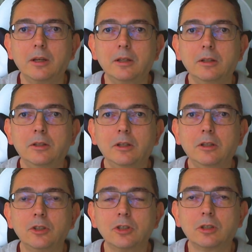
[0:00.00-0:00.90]
The
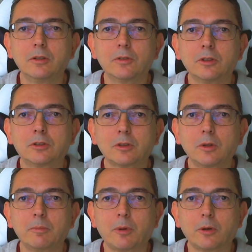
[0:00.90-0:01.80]
initiative is so
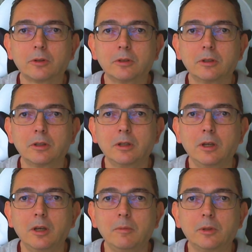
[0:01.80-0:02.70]
important
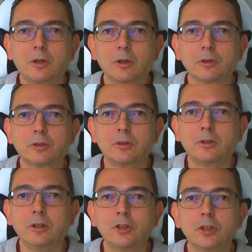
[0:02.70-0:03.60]
because
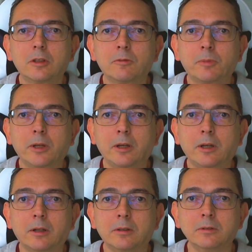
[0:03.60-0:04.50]
the initiative
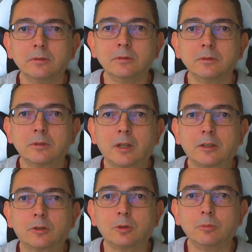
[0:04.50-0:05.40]
player gets
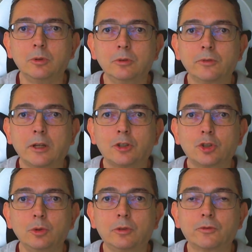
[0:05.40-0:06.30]
to move and
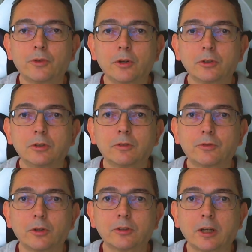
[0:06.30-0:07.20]
shoot first in the
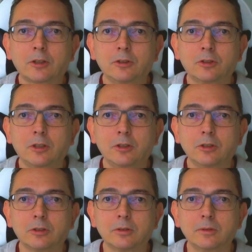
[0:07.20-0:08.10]
first action
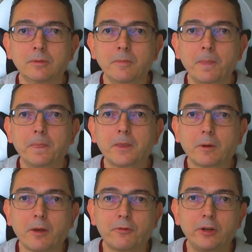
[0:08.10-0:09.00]
stages. There are
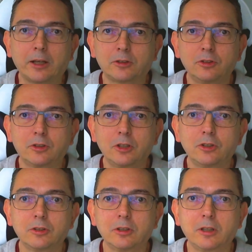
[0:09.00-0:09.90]
3 action stages
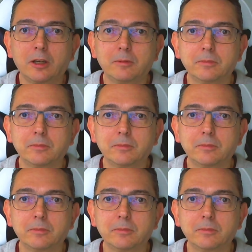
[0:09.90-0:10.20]
in the game.